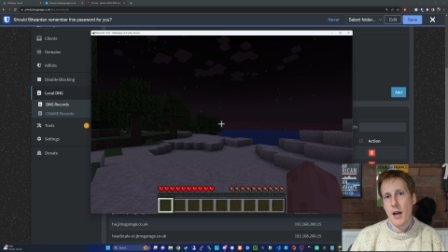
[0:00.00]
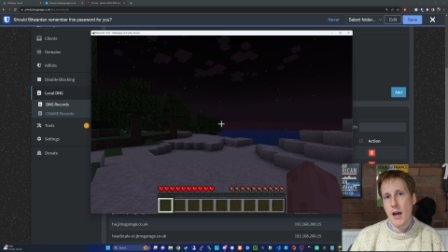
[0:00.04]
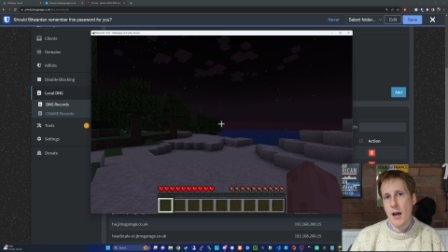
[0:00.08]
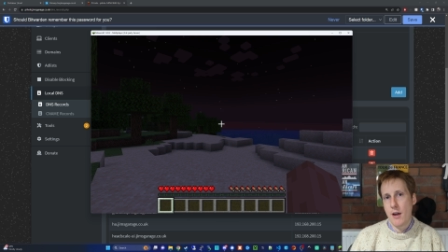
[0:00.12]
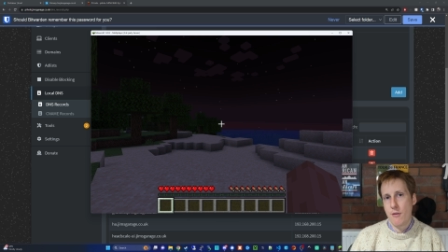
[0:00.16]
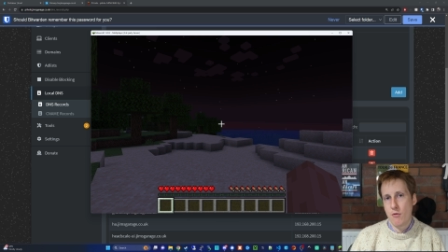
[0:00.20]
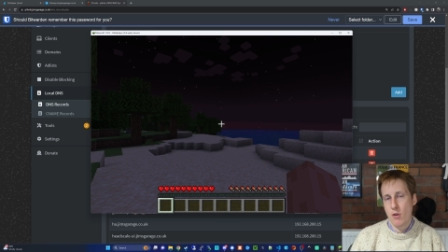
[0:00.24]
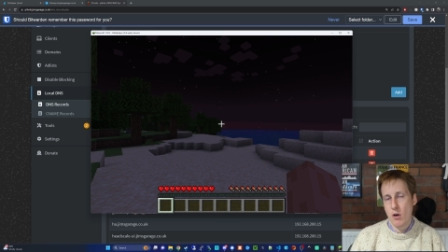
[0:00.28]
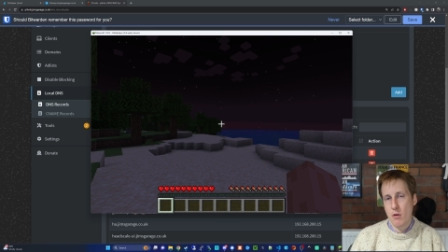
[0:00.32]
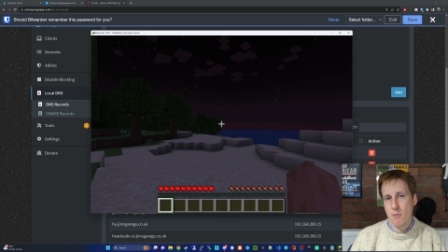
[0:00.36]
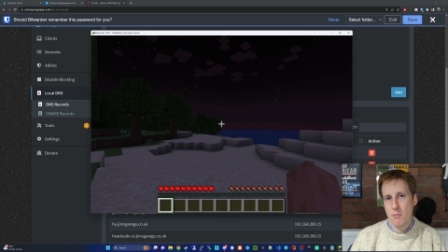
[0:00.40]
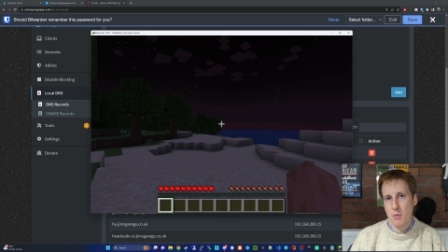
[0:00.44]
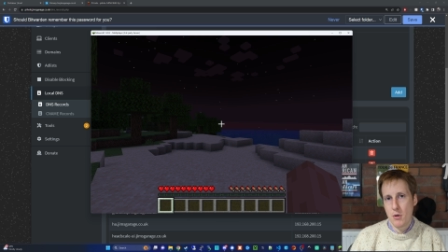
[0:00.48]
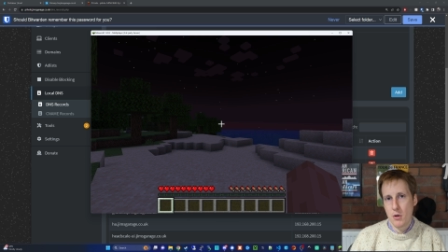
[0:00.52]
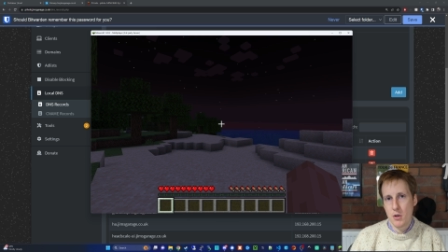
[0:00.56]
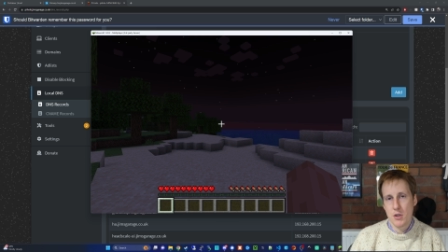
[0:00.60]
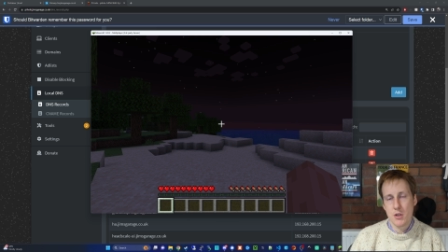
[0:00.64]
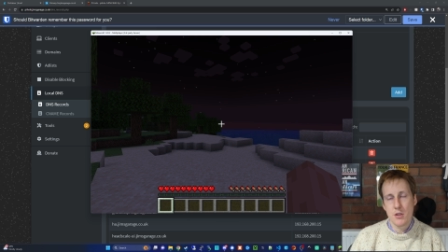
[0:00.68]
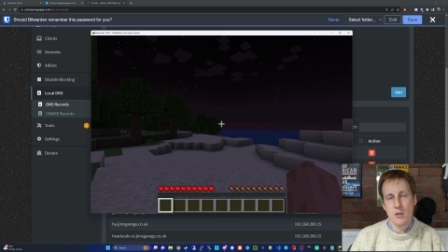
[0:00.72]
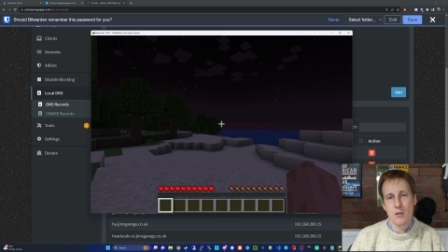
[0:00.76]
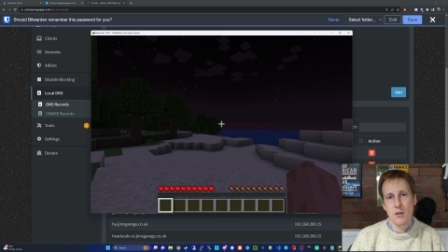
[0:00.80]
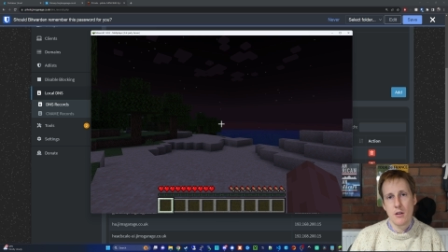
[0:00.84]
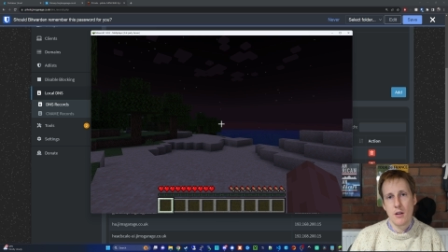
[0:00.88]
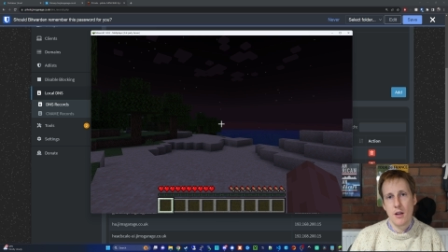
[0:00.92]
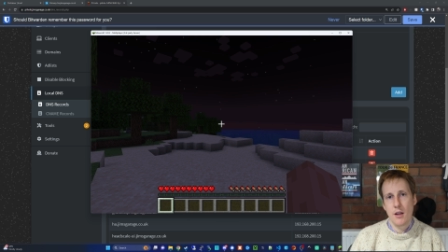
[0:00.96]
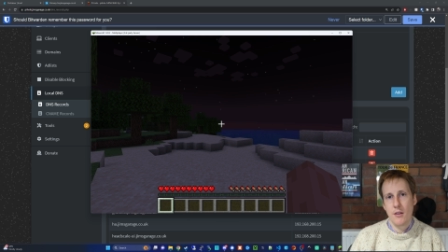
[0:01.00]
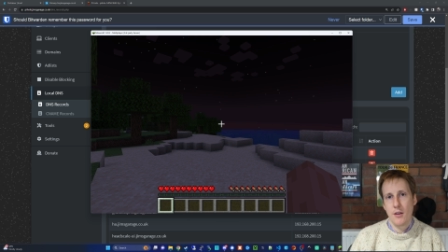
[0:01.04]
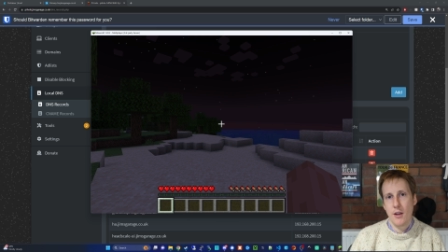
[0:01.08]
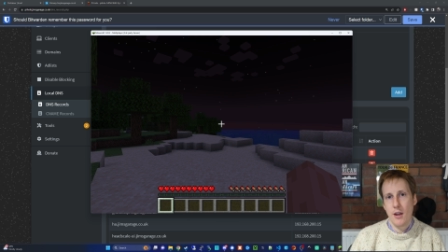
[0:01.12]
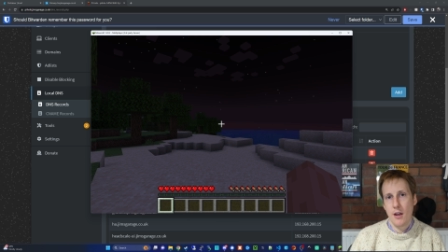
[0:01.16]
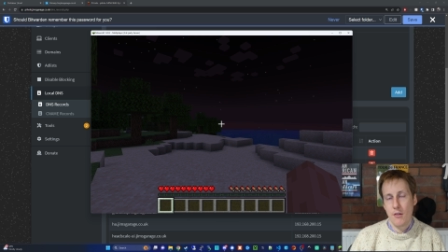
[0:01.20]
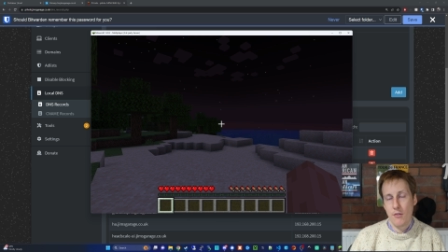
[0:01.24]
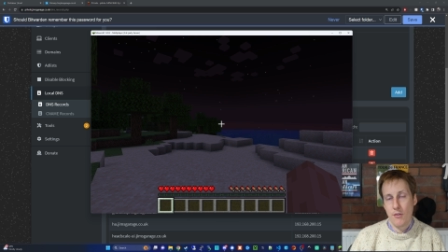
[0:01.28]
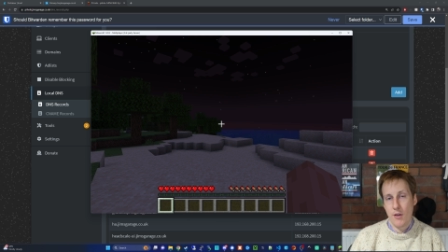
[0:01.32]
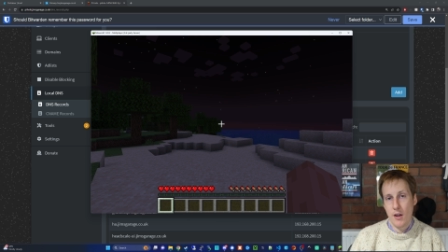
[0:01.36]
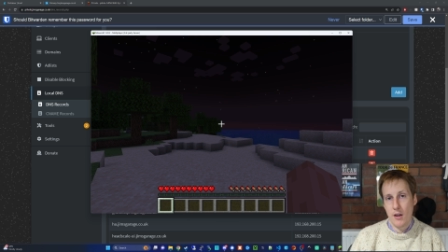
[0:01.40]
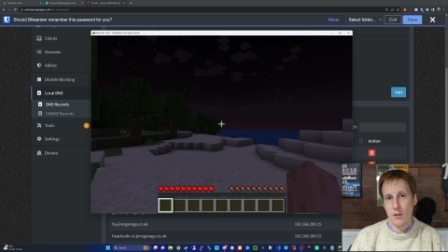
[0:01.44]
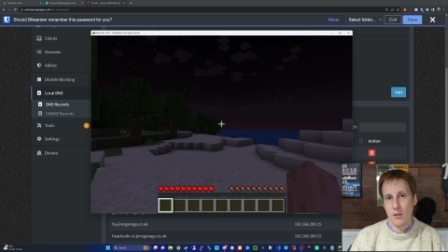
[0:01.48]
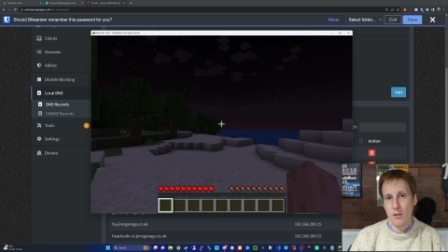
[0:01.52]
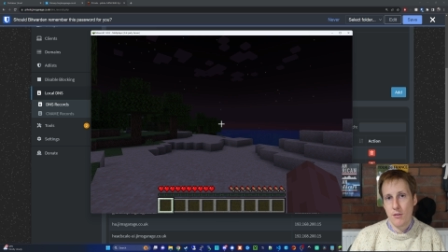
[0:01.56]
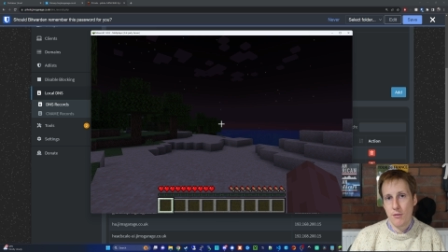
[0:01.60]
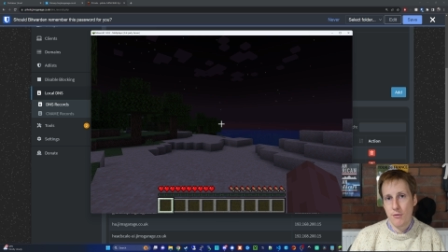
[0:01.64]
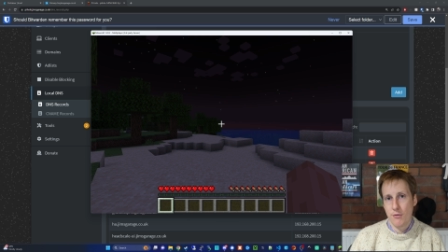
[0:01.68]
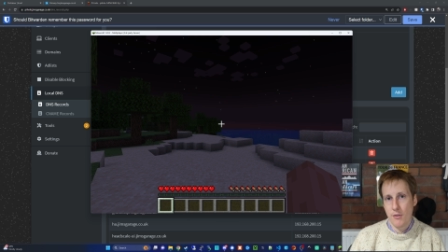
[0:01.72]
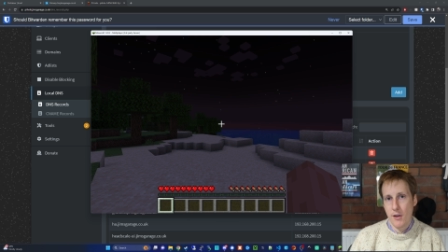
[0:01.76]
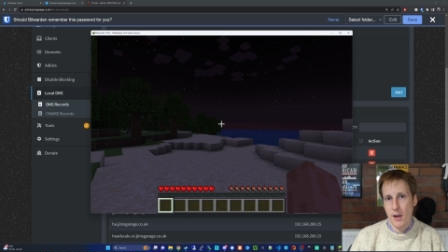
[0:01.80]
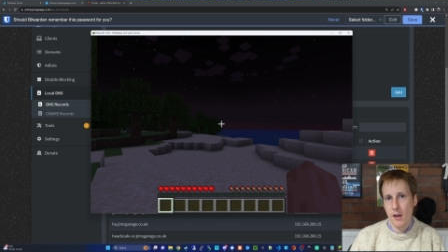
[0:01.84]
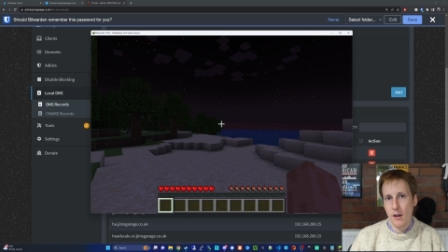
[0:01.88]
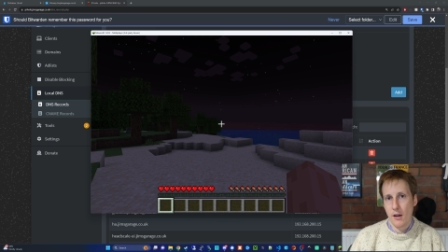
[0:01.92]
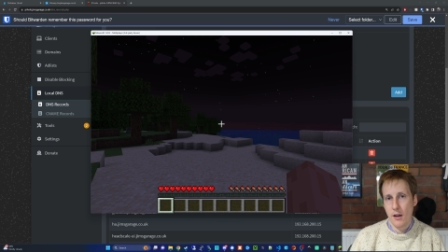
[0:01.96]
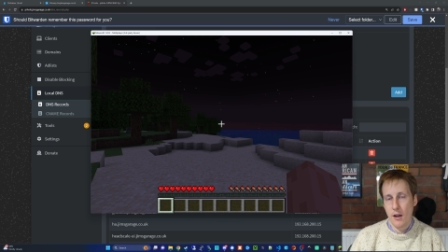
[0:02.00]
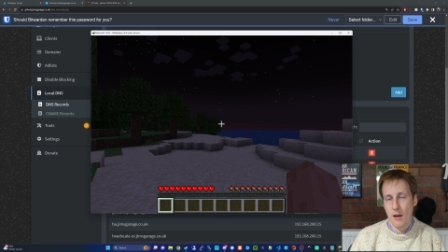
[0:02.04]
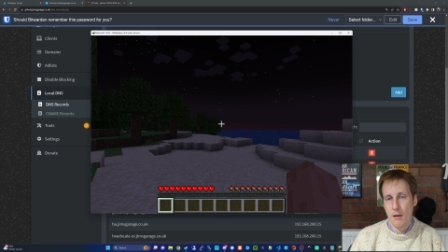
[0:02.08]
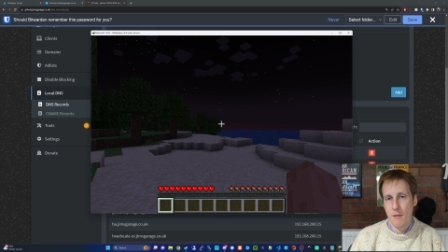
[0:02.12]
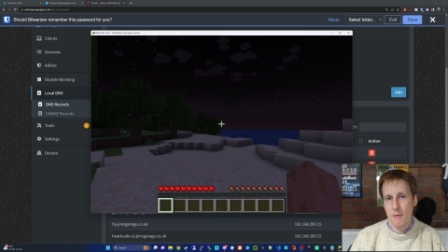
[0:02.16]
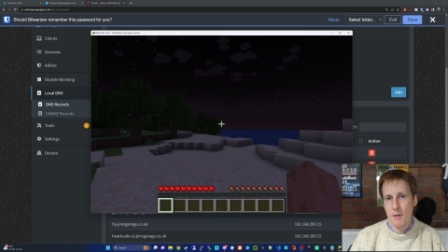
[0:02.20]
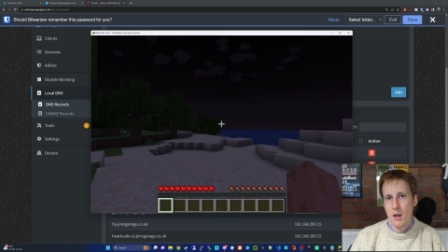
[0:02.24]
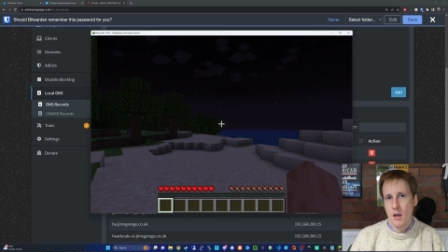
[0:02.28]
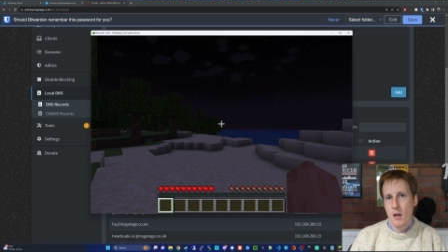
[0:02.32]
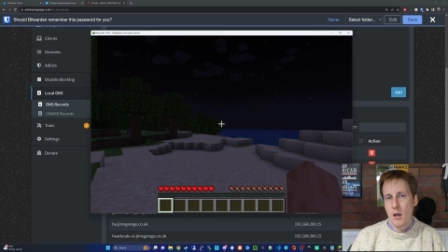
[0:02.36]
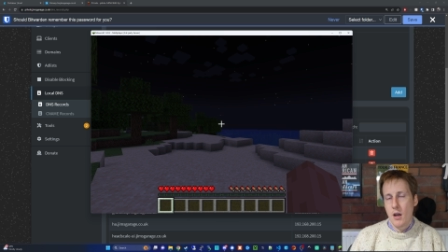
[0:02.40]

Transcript: and robust in the event of failure.